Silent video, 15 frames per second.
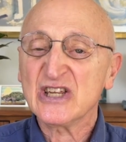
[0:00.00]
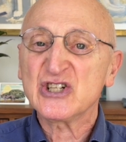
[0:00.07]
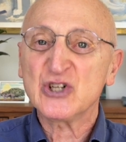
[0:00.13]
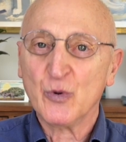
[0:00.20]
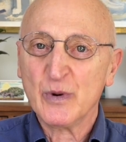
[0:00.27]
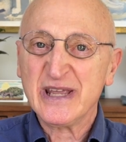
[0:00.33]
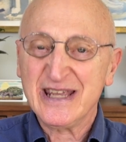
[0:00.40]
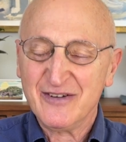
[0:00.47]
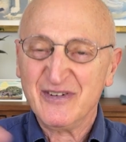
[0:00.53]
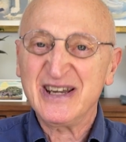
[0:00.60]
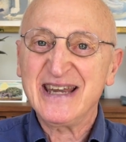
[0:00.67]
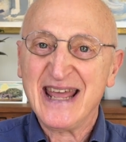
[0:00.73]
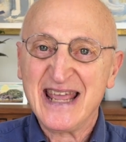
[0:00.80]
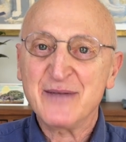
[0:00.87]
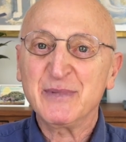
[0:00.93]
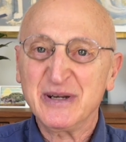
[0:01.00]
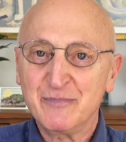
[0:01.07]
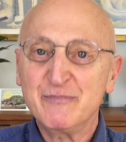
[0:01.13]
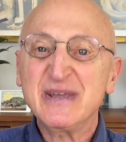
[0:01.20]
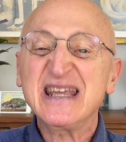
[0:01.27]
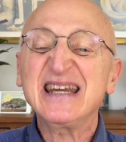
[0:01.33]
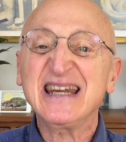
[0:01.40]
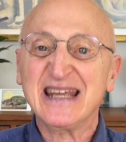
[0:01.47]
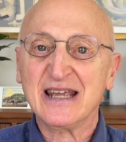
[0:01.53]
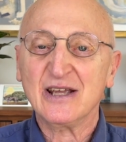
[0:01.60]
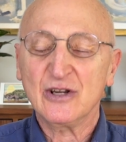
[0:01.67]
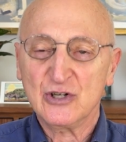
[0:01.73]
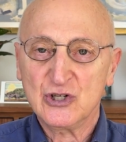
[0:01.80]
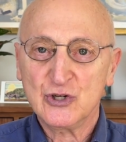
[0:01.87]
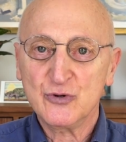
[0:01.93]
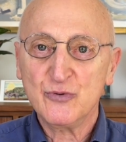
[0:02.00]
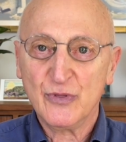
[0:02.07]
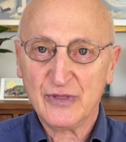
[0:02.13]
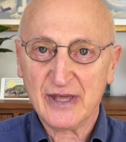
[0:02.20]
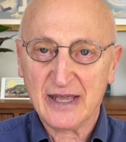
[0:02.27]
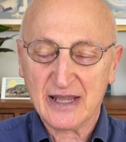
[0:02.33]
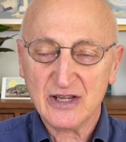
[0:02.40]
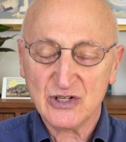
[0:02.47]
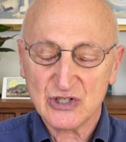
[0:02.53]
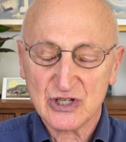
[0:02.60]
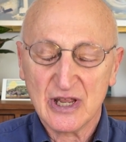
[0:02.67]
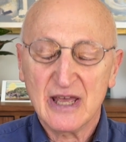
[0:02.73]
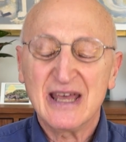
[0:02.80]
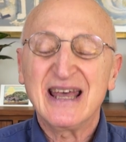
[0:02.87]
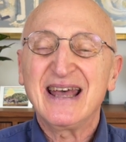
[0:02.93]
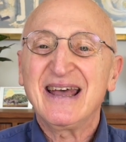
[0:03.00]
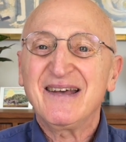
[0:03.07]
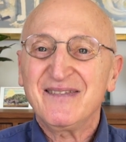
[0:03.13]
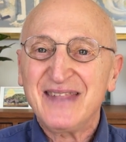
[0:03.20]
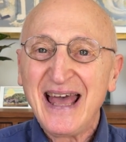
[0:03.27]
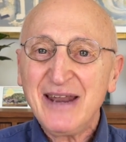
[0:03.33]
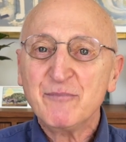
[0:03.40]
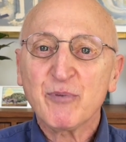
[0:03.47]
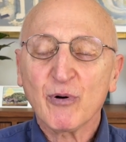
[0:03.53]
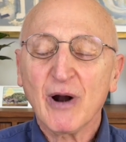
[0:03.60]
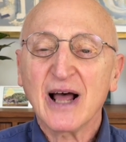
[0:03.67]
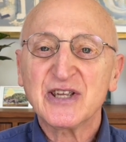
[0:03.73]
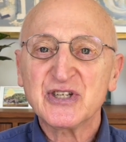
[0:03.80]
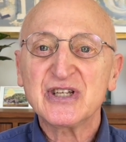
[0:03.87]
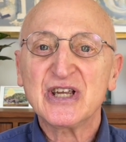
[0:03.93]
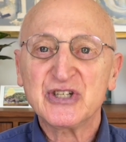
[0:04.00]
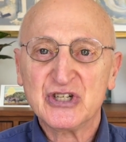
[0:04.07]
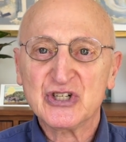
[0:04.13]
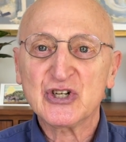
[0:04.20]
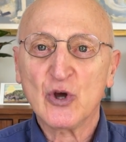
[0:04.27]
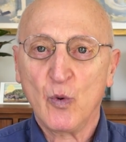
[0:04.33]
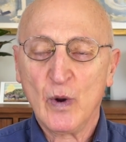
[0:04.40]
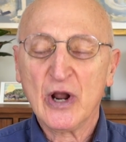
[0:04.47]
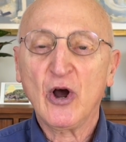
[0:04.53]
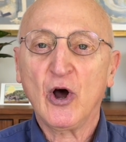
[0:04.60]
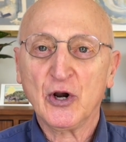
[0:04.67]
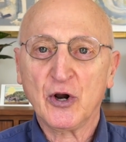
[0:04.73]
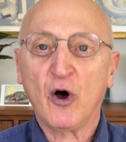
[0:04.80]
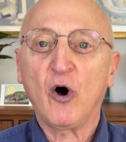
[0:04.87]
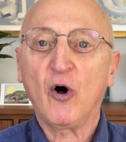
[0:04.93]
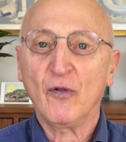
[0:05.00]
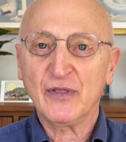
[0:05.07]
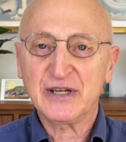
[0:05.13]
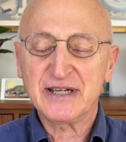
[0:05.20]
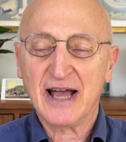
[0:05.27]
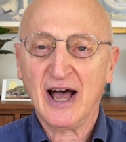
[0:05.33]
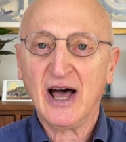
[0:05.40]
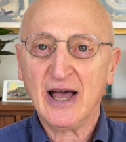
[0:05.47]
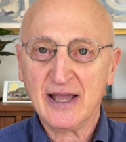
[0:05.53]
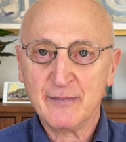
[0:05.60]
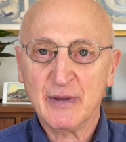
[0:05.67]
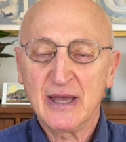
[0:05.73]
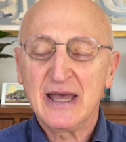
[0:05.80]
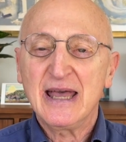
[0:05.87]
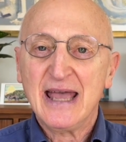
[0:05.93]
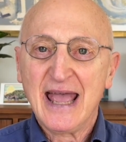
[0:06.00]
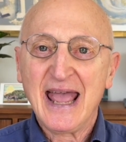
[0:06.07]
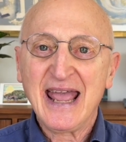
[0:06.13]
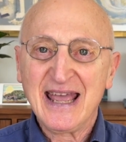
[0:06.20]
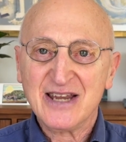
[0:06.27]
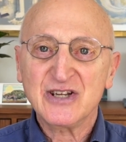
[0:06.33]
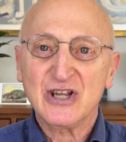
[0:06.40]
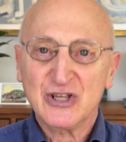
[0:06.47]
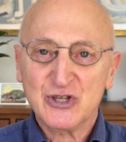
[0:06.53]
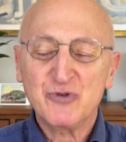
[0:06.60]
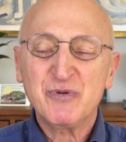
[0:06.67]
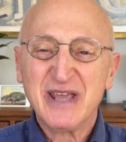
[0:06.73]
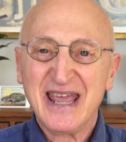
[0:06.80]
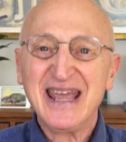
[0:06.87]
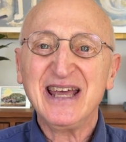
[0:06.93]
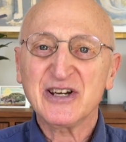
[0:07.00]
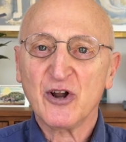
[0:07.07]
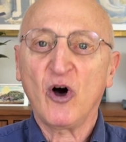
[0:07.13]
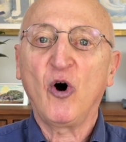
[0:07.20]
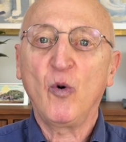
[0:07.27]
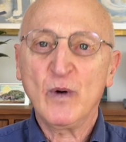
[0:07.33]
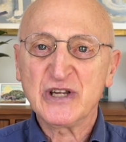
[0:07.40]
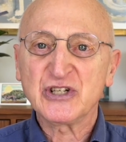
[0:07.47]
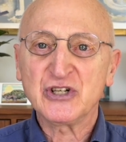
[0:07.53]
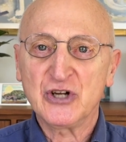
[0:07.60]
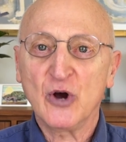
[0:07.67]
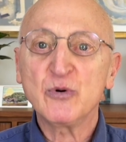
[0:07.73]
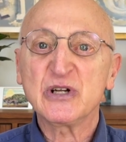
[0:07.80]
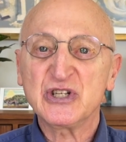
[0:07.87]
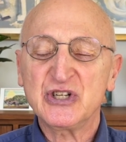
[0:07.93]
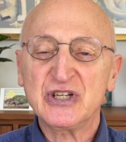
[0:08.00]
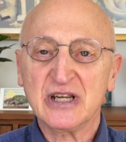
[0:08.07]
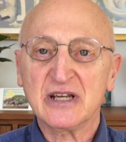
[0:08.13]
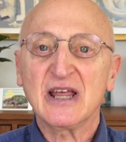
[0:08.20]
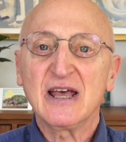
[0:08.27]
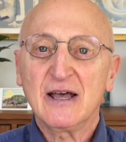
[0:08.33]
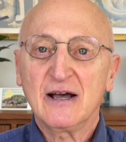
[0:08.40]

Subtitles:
So we give a name and meaning to things. That process is going on all the time, and you can't always notice it.